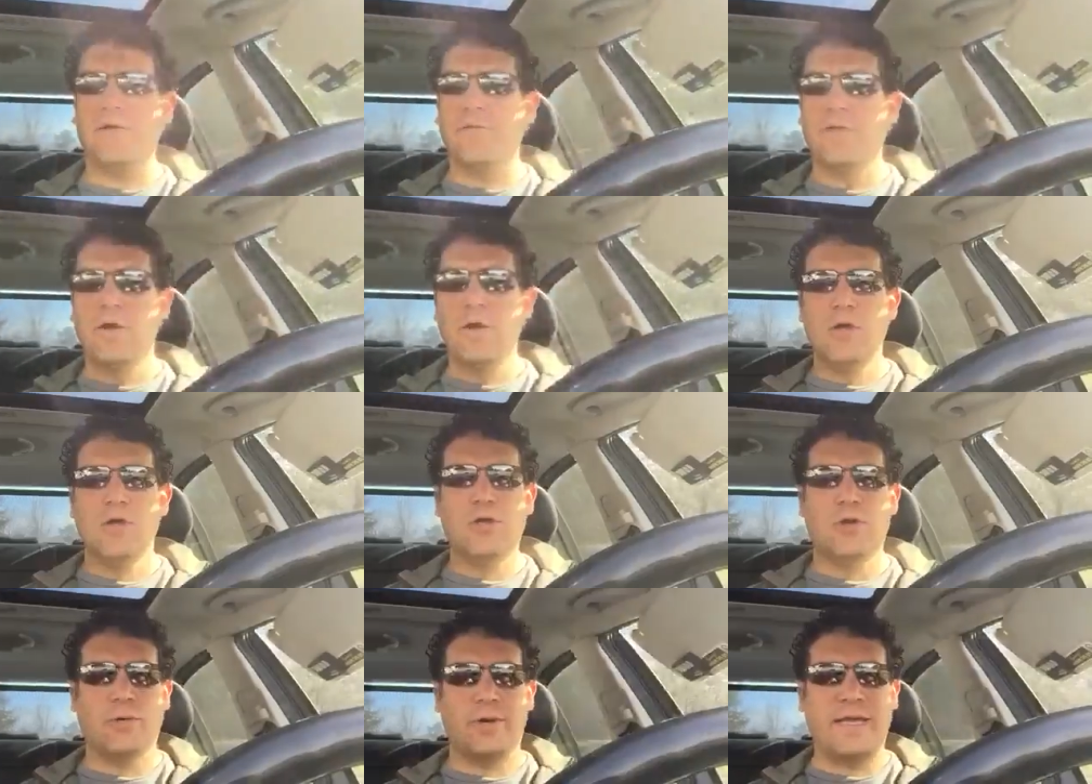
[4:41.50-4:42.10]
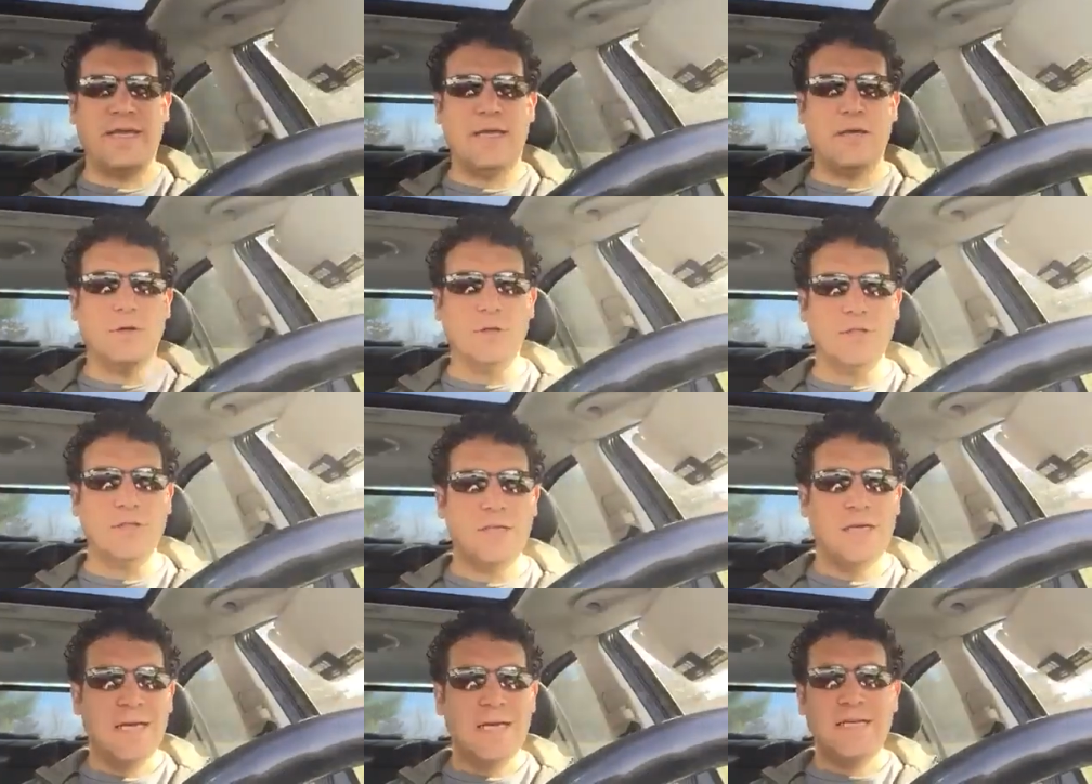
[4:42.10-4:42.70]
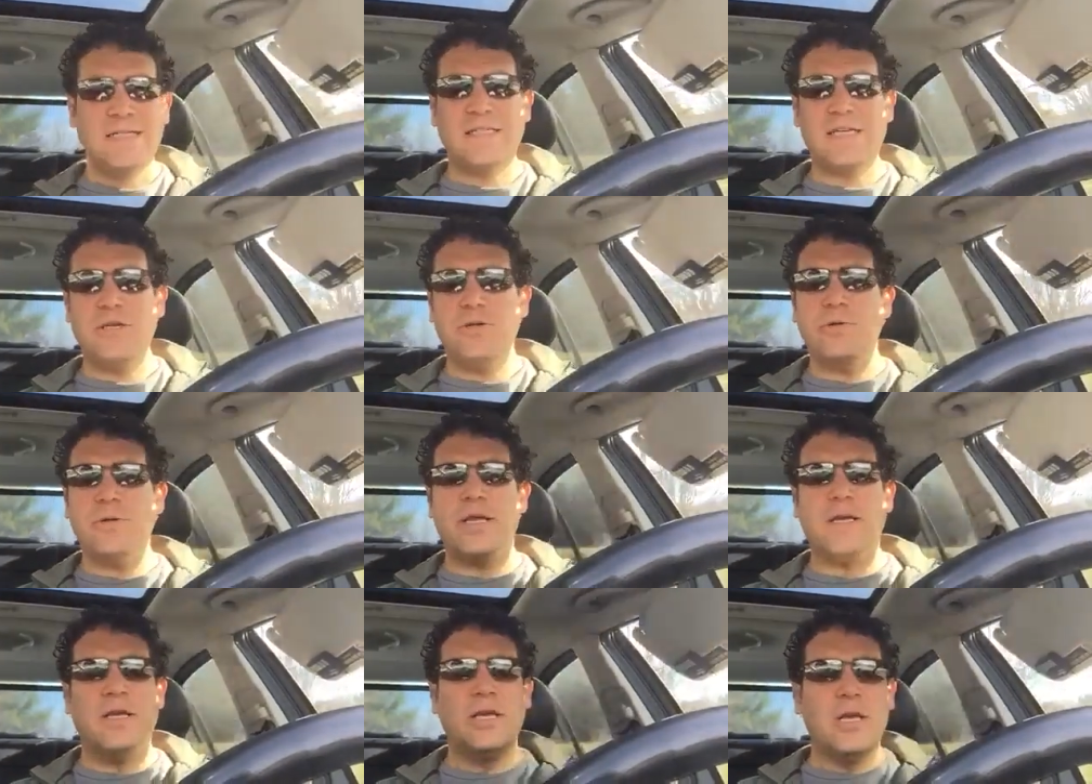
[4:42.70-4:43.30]
of your, your heels. See,
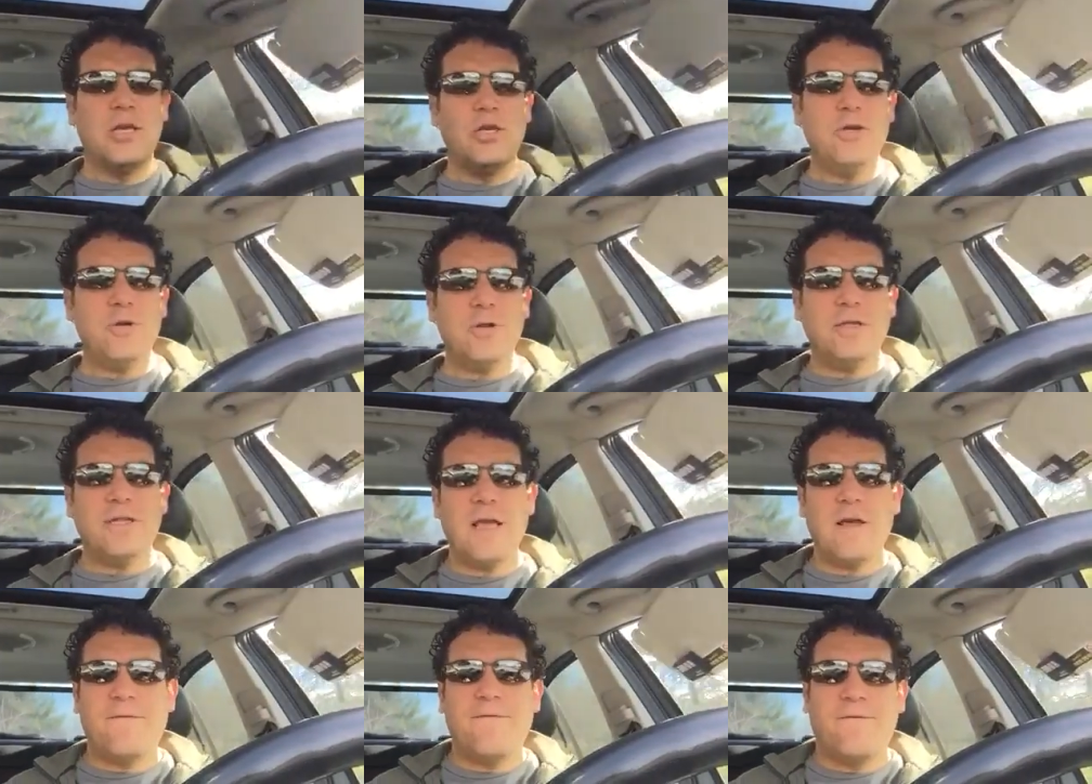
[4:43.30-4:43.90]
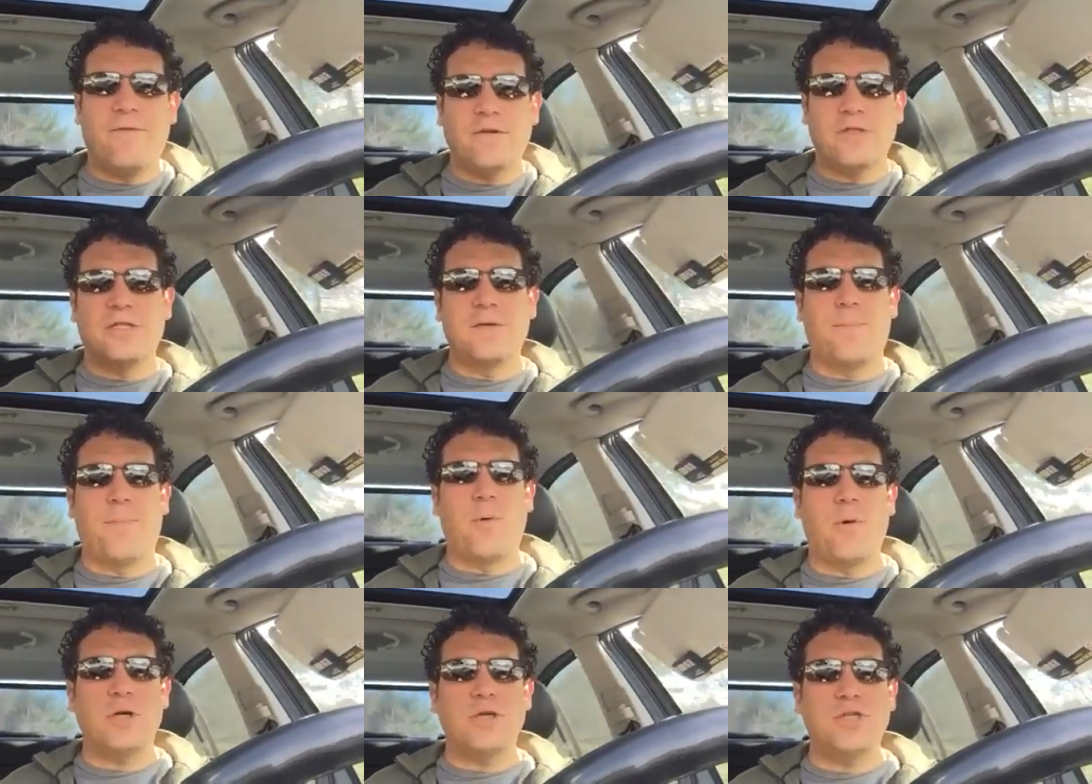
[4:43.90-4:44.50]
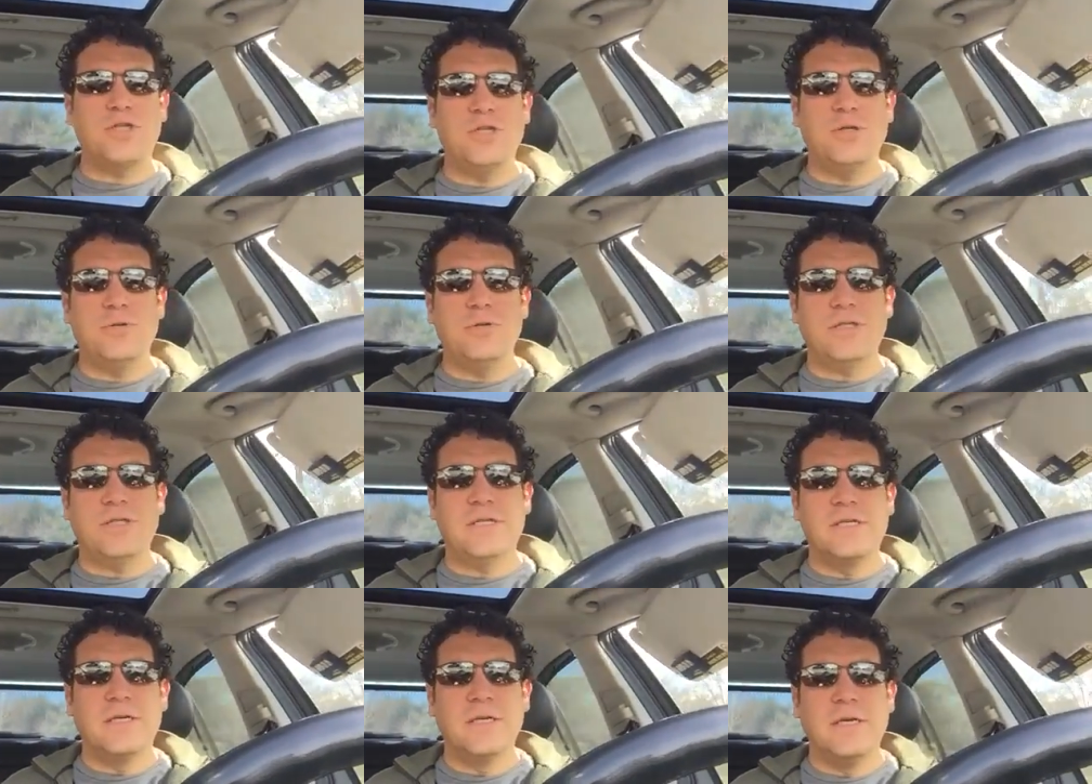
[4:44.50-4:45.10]
you can you can take full support
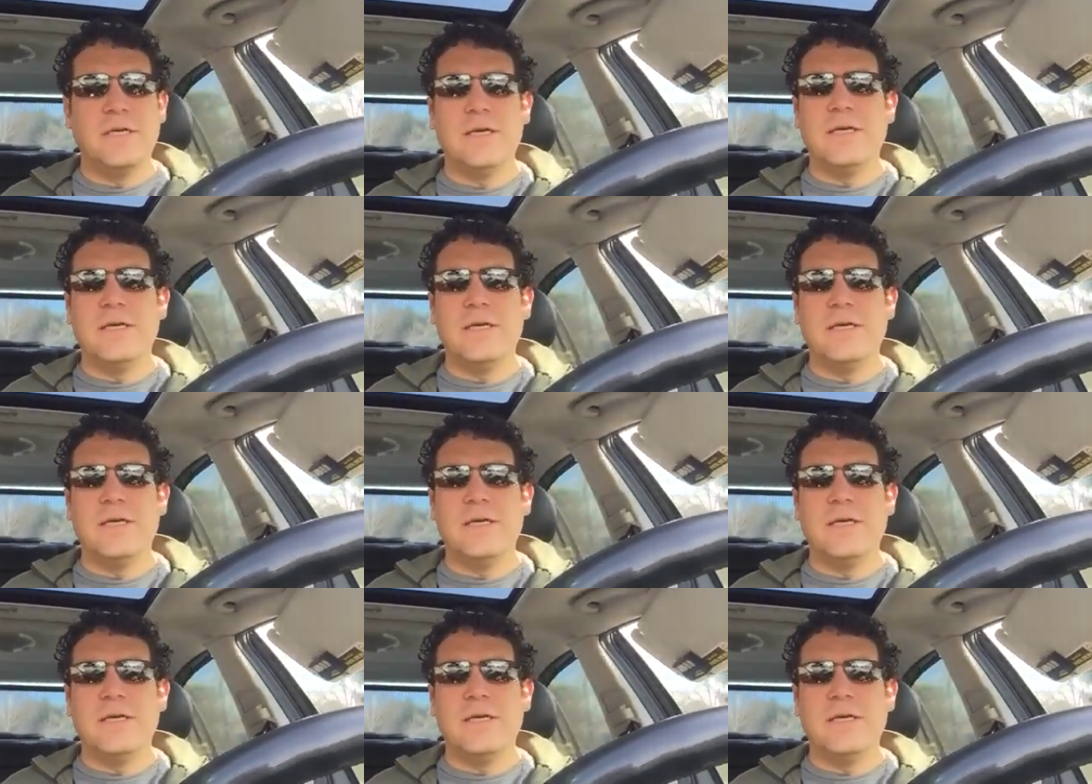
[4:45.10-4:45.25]
shoes